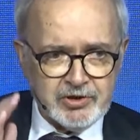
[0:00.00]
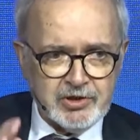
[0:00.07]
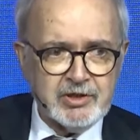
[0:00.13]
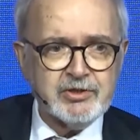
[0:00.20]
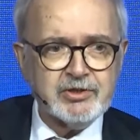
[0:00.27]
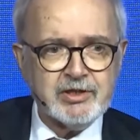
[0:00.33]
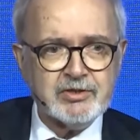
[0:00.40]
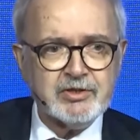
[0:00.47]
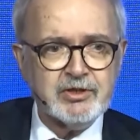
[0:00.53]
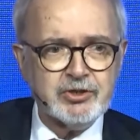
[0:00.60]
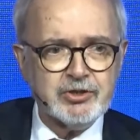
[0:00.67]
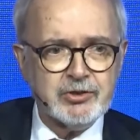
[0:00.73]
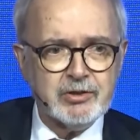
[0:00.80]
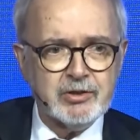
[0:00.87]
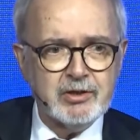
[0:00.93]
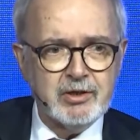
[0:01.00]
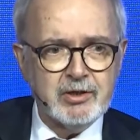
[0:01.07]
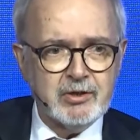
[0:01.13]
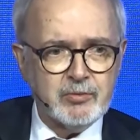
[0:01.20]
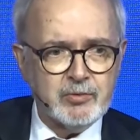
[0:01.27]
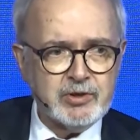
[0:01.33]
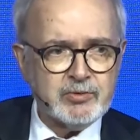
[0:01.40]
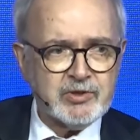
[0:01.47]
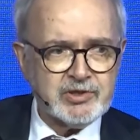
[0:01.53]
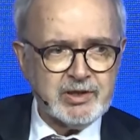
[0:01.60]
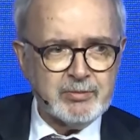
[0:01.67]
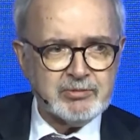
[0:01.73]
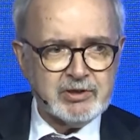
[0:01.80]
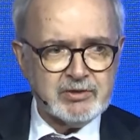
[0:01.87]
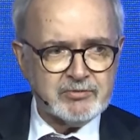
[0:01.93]
decision, which was
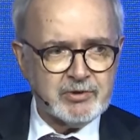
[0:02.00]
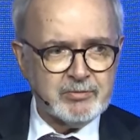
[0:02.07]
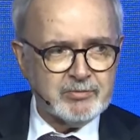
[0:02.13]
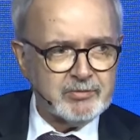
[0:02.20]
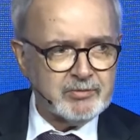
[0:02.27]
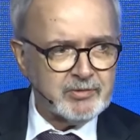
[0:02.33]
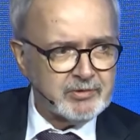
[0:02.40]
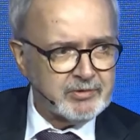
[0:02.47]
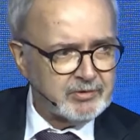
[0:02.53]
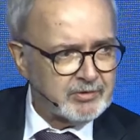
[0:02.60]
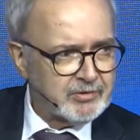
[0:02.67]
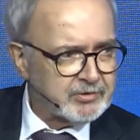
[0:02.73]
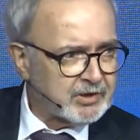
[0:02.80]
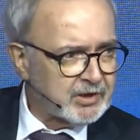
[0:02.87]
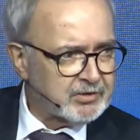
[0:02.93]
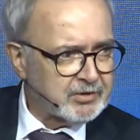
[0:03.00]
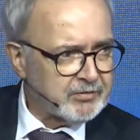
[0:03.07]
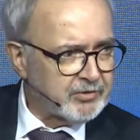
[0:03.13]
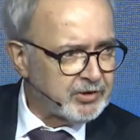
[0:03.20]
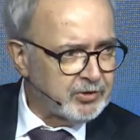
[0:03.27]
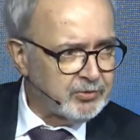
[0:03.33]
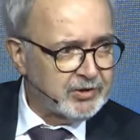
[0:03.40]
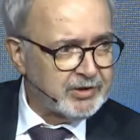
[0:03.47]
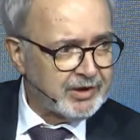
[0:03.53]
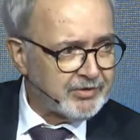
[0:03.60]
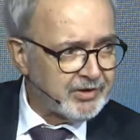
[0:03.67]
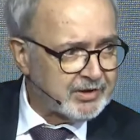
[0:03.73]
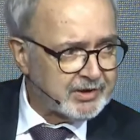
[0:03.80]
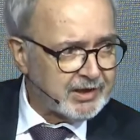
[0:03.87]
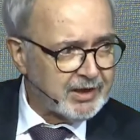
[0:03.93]
separate from the rest of the Union at that
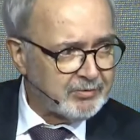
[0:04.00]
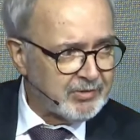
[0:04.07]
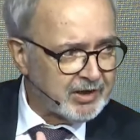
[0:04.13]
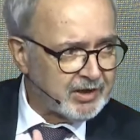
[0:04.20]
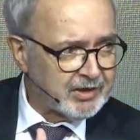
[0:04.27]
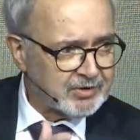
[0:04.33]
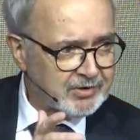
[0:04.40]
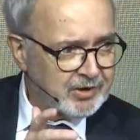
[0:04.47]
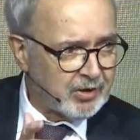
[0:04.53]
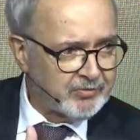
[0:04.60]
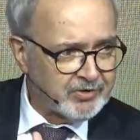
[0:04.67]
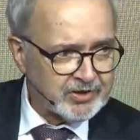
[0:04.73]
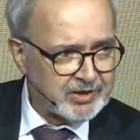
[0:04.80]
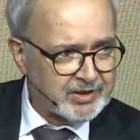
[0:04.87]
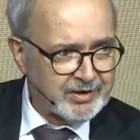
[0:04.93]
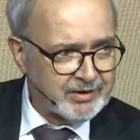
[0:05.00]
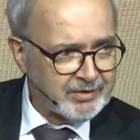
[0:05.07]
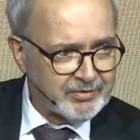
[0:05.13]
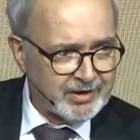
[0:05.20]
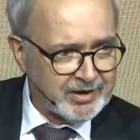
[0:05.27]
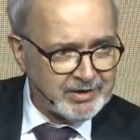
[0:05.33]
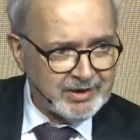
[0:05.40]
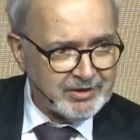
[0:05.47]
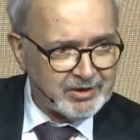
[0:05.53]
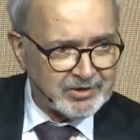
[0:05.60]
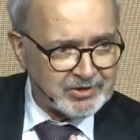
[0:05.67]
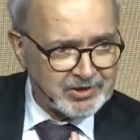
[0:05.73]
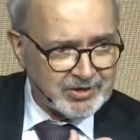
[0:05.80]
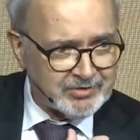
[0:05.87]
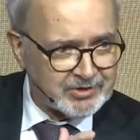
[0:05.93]
time, because obviously they did not see
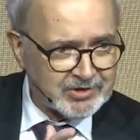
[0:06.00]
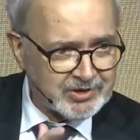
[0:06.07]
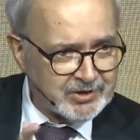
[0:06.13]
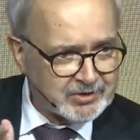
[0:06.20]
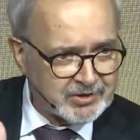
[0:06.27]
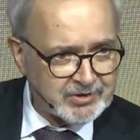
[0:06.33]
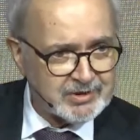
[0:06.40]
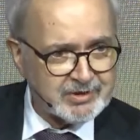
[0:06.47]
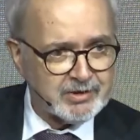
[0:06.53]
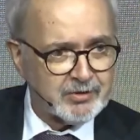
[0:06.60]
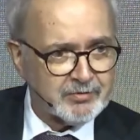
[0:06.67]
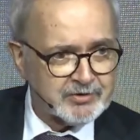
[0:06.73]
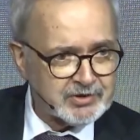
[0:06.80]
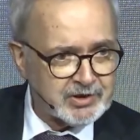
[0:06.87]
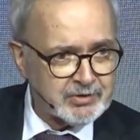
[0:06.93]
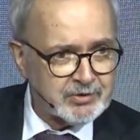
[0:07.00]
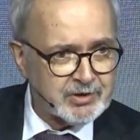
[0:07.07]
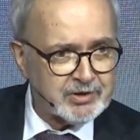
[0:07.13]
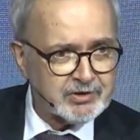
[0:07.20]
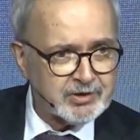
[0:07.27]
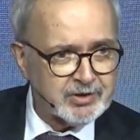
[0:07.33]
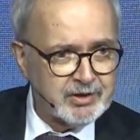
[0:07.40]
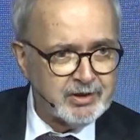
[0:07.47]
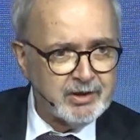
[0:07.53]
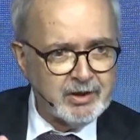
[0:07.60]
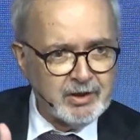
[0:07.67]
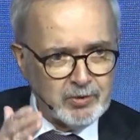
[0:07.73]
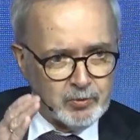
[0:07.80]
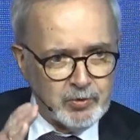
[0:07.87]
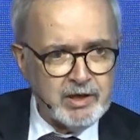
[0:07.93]
the seriousness of the situation.
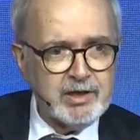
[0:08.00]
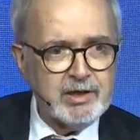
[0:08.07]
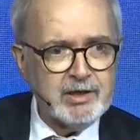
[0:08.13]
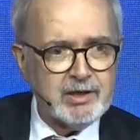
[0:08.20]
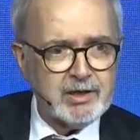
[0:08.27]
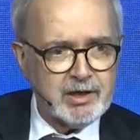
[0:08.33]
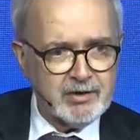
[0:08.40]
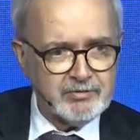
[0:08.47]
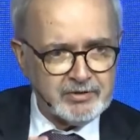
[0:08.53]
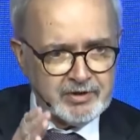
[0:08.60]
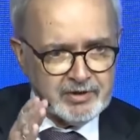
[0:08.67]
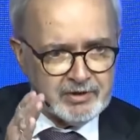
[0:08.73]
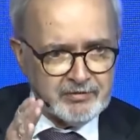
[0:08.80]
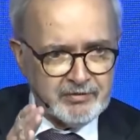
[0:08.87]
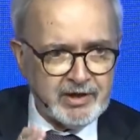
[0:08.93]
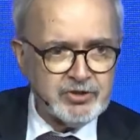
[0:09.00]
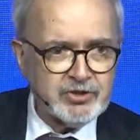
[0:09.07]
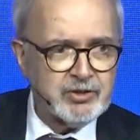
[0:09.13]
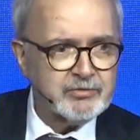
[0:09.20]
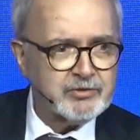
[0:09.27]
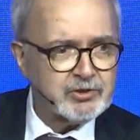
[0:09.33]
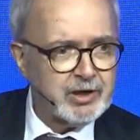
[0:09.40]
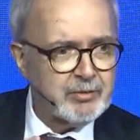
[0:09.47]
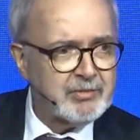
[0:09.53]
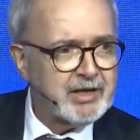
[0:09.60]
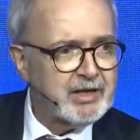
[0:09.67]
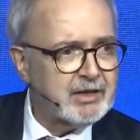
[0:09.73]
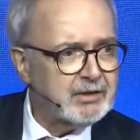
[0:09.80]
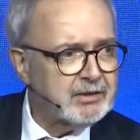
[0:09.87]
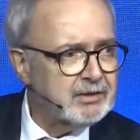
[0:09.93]
We, after the invasion of
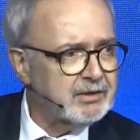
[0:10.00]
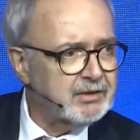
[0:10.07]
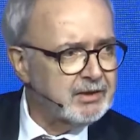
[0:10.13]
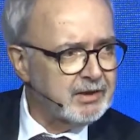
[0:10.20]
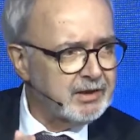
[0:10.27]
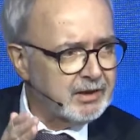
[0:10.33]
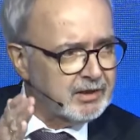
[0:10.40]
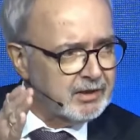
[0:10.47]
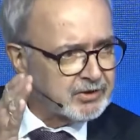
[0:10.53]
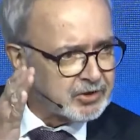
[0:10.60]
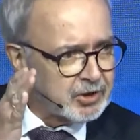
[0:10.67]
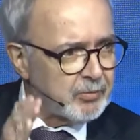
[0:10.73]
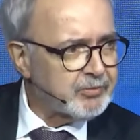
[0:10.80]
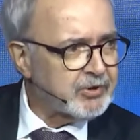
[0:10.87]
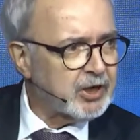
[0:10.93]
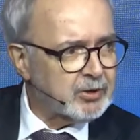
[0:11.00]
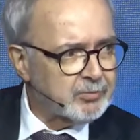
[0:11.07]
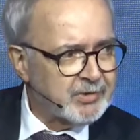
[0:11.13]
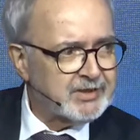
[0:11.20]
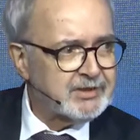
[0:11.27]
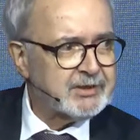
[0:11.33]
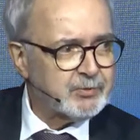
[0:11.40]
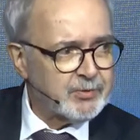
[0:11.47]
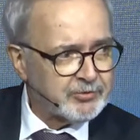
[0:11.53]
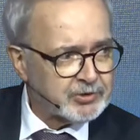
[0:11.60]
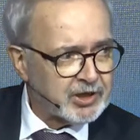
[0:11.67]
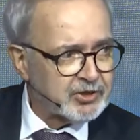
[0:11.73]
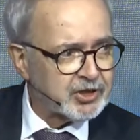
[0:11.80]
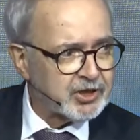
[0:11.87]
Crimea, stopped our business with Russia.